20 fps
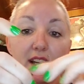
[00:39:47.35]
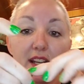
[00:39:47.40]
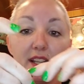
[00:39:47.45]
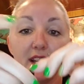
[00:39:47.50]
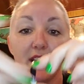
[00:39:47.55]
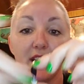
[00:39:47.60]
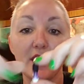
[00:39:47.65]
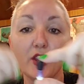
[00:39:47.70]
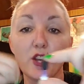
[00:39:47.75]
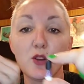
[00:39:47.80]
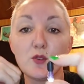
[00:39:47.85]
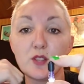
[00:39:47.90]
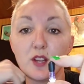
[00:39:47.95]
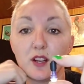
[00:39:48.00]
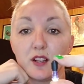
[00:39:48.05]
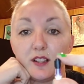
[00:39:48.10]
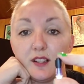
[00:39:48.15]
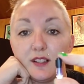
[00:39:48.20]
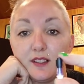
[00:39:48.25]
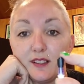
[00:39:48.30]
and then
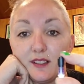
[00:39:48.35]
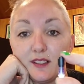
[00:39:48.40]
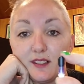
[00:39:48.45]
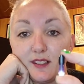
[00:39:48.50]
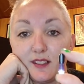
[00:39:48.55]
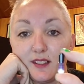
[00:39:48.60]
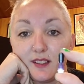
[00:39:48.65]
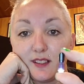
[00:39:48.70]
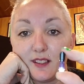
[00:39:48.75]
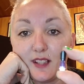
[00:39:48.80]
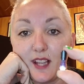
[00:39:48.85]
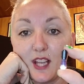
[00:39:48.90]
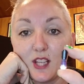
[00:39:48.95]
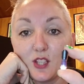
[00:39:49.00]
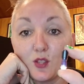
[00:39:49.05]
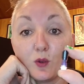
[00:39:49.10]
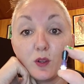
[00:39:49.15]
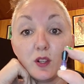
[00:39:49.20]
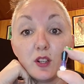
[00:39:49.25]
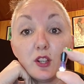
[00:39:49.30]
those are
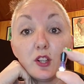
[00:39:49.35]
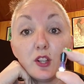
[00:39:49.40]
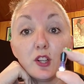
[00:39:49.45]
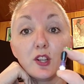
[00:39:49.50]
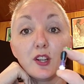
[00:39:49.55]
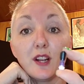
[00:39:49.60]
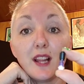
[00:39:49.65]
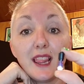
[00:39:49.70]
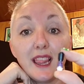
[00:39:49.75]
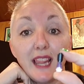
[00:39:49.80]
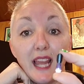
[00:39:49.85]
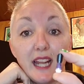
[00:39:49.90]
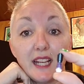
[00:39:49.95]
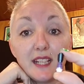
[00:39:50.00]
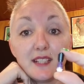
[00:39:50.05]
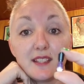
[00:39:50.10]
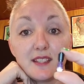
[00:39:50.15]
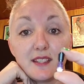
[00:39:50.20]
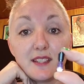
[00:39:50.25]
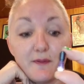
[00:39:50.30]
his or her
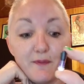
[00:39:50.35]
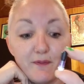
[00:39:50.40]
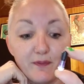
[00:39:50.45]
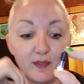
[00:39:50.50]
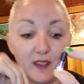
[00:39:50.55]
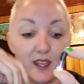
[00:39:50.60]
legs.